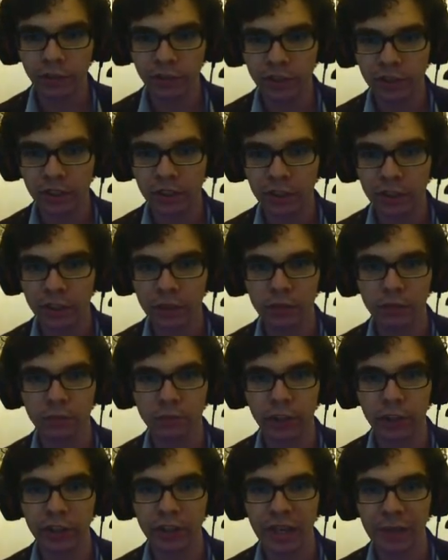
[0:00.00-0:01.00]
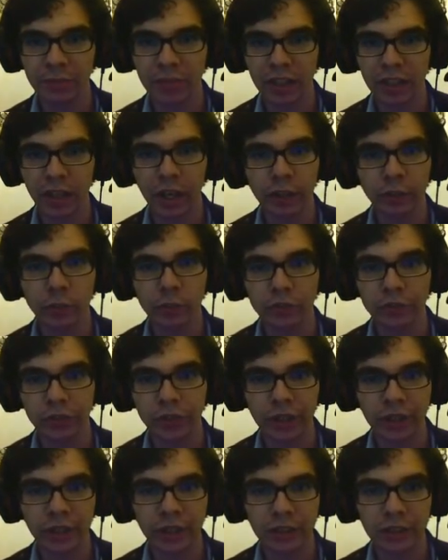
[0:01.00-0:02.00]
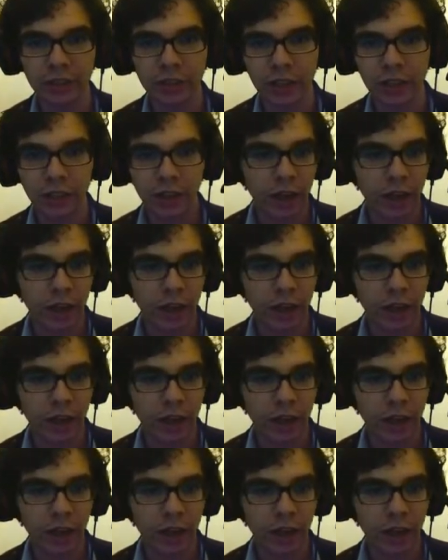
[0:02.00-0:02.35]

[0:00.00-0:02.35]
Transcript: this here is very empty. I used these.